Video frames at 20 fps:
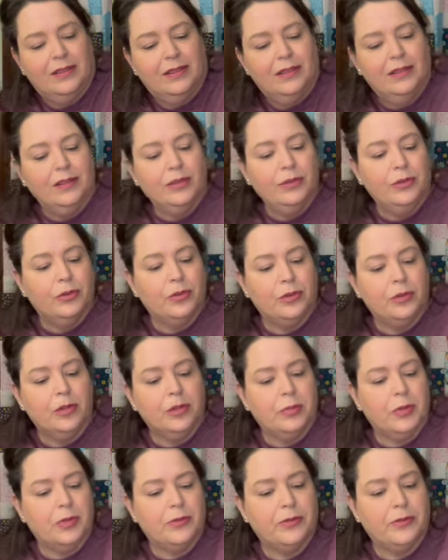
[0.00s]

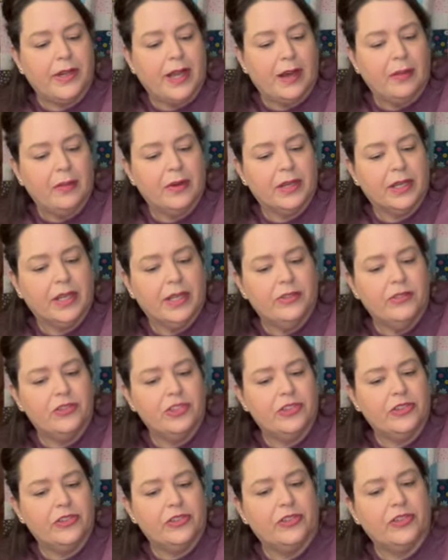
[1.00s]
Adorable fabric. And
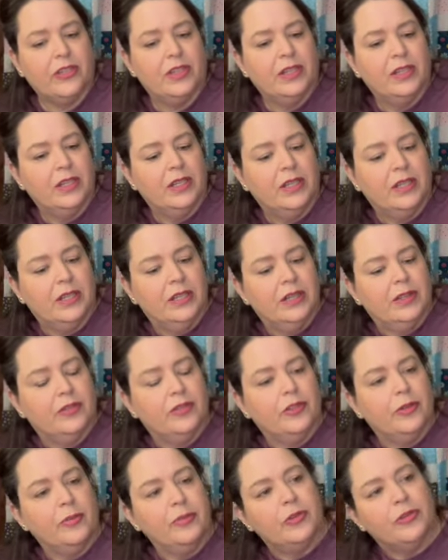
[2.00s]
just
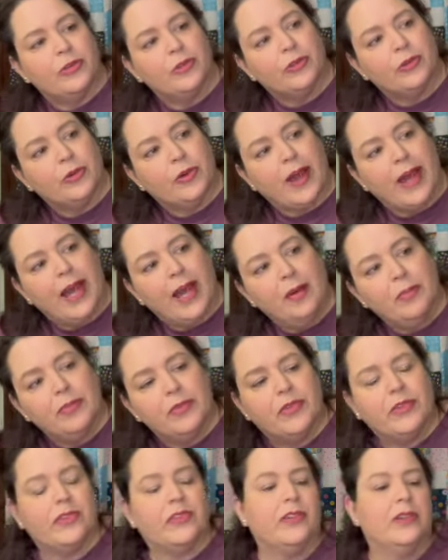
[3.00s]
some
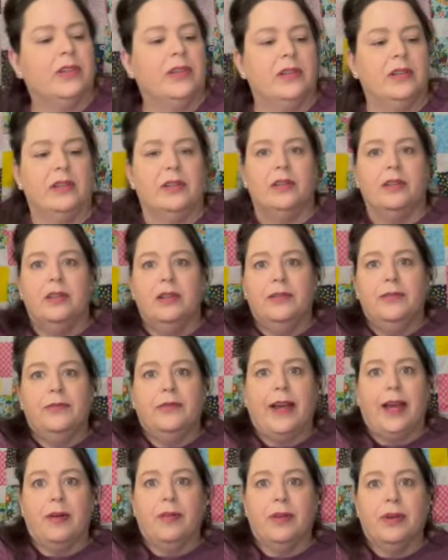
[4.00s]
scraps of
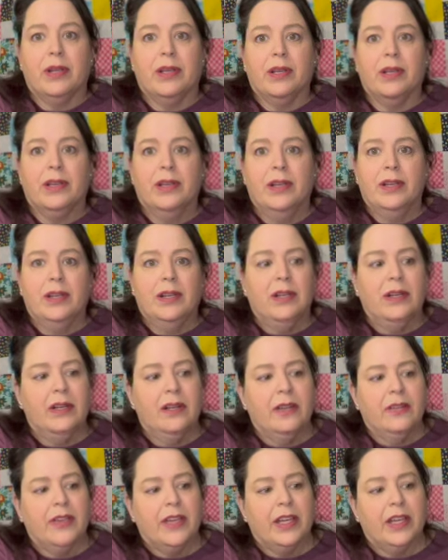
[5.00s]
fabric
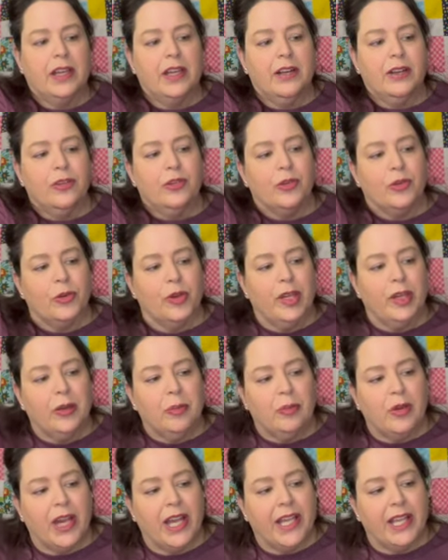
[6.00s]
that kind of
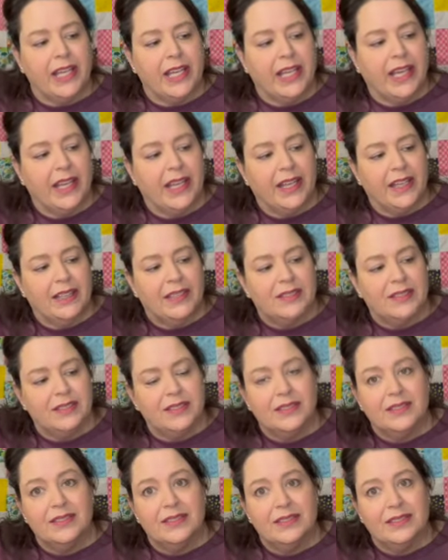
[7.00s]
scream Raggedy Ann.
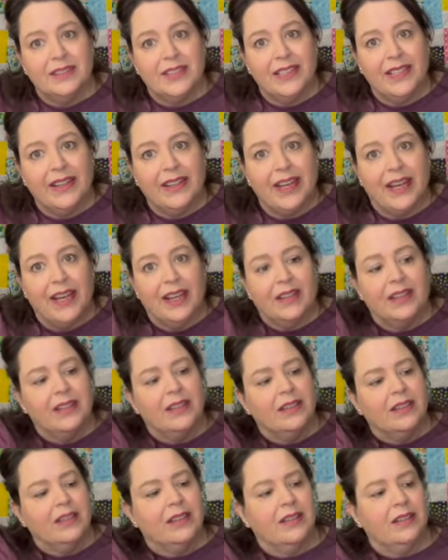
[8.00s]
Look at that.
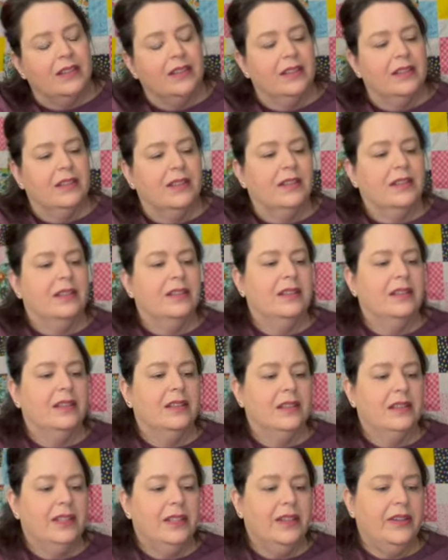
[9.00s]

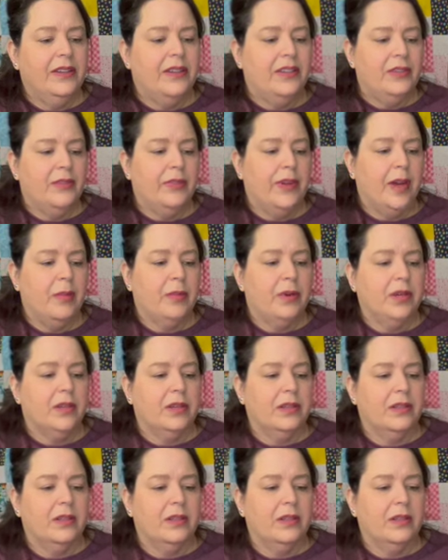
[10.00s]
Look at this fabric.